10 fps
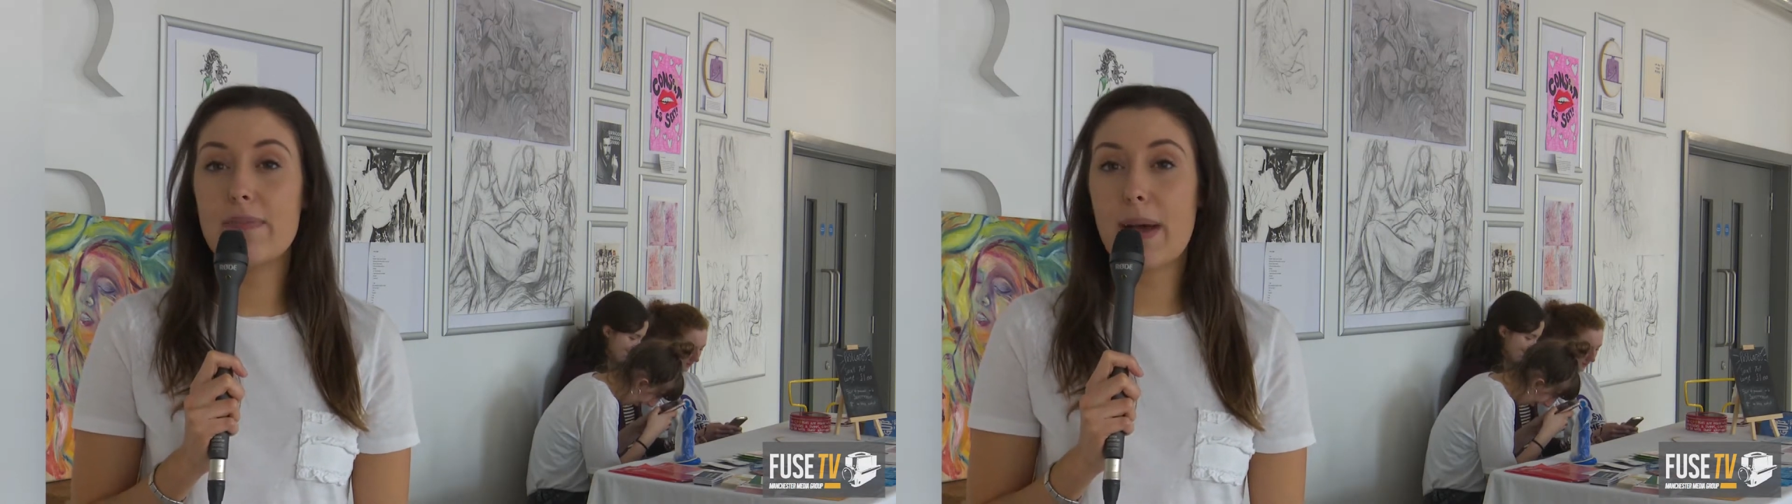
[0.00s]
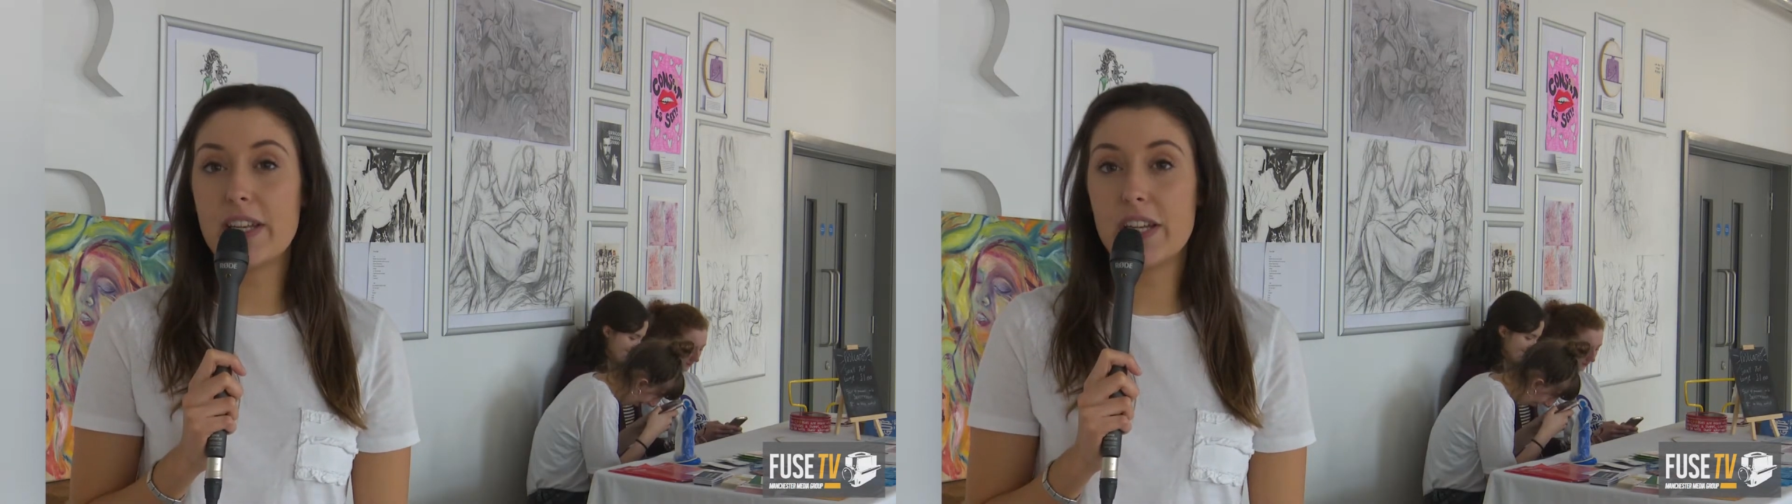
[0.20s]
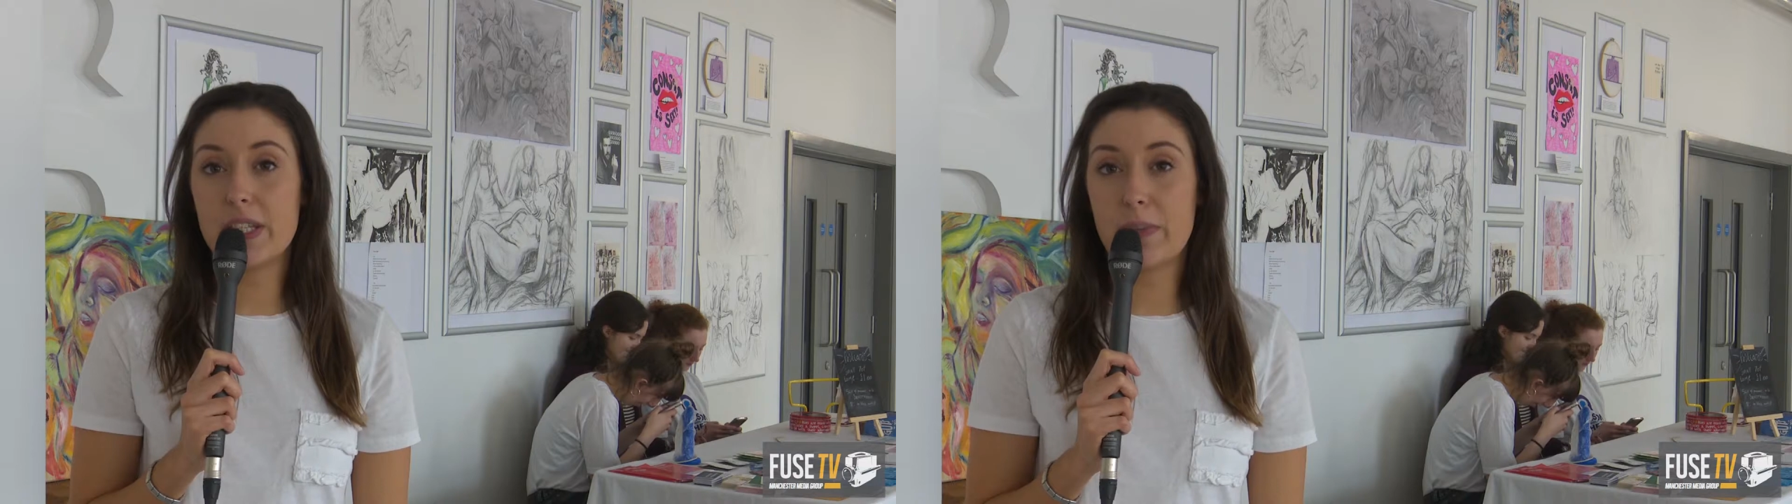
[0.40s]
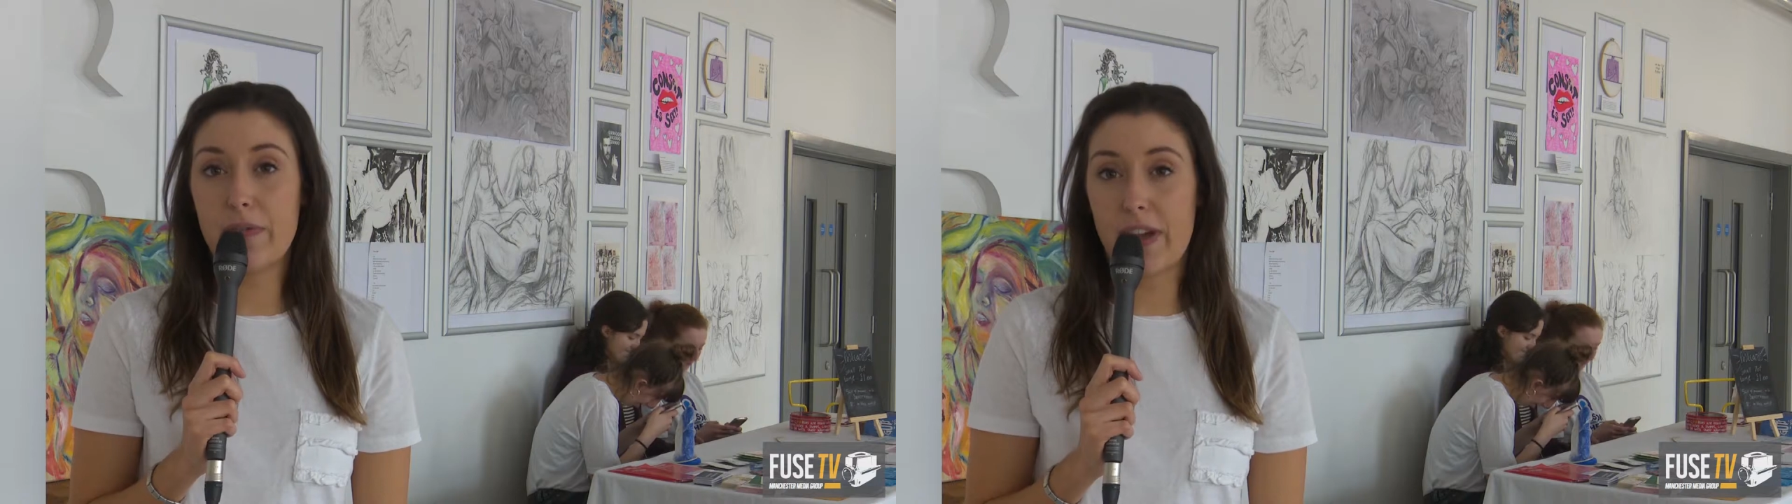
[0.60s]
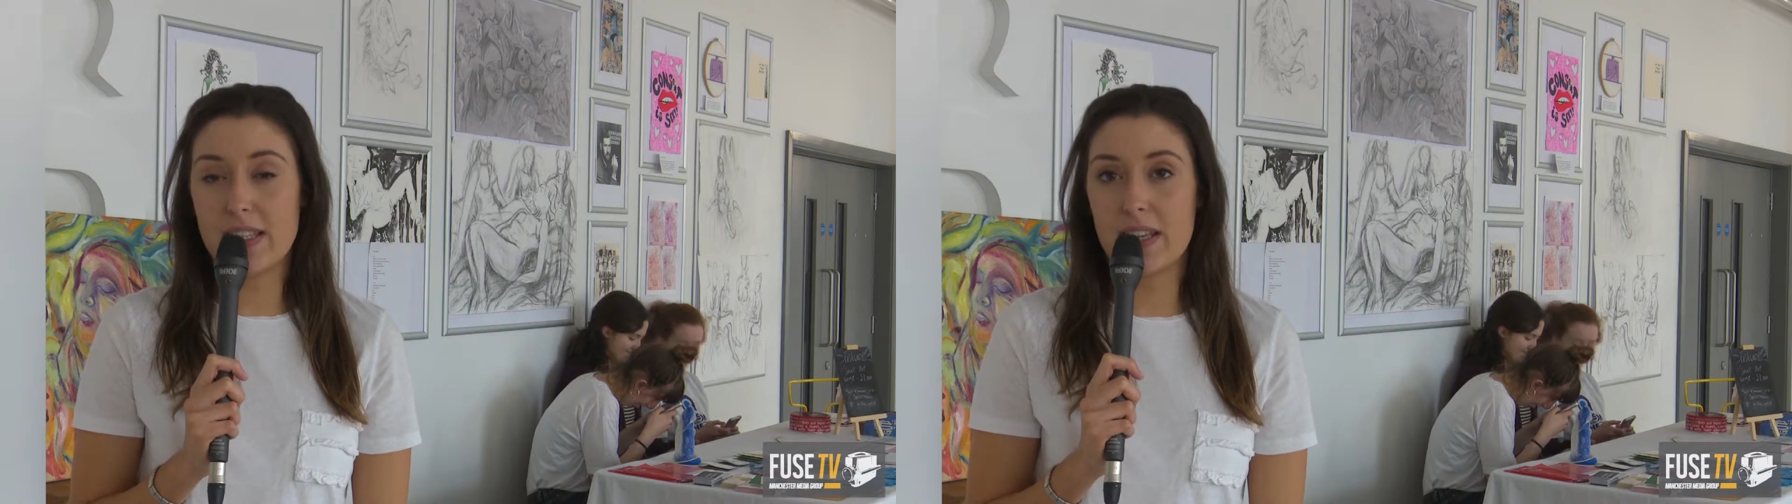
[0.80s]
of Manchester
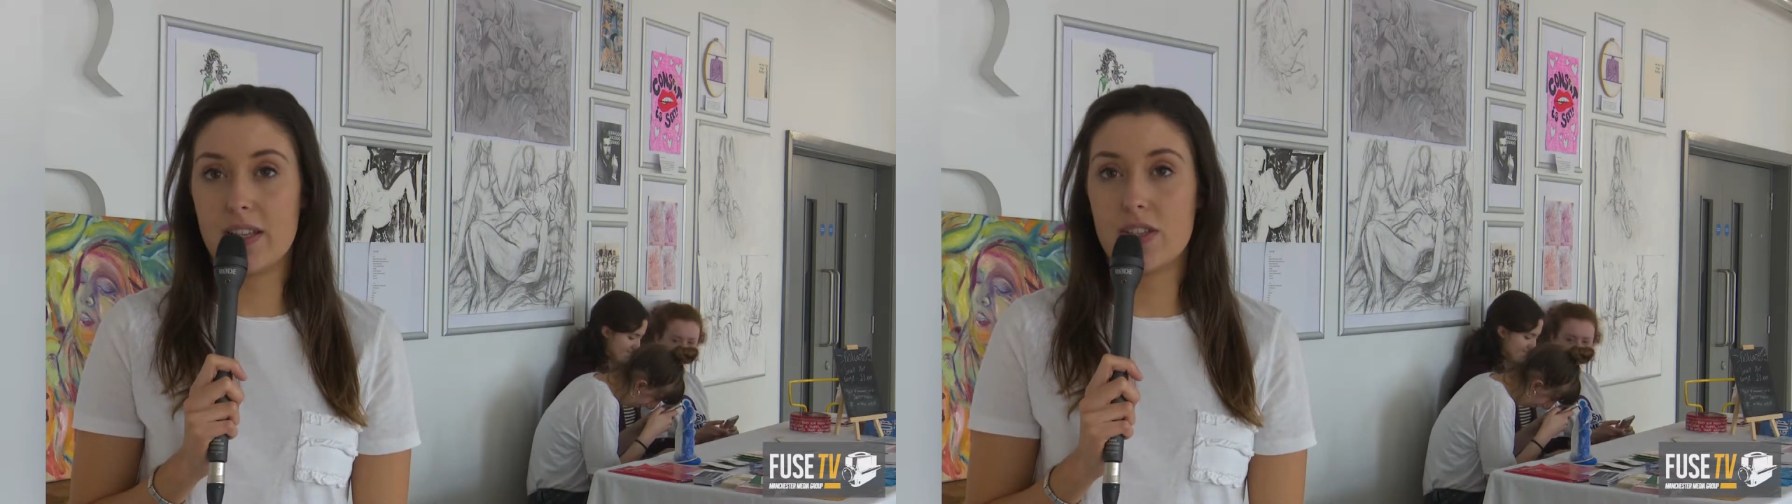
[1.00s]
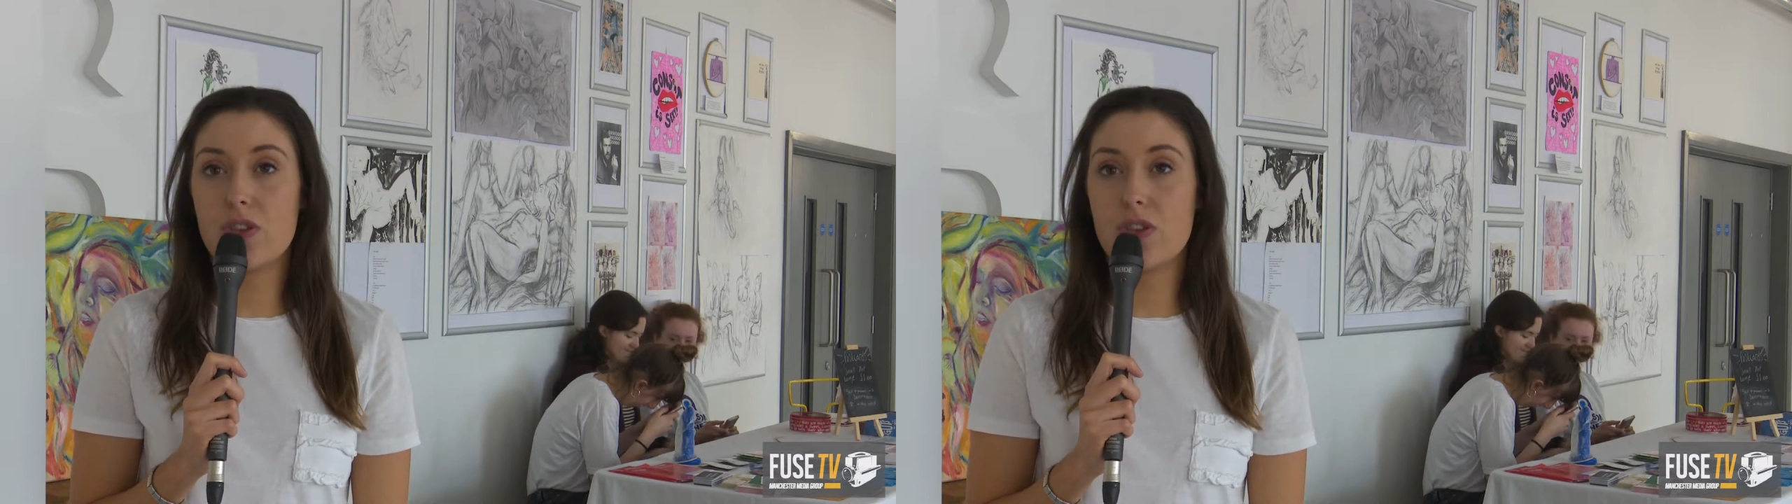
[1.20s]
professors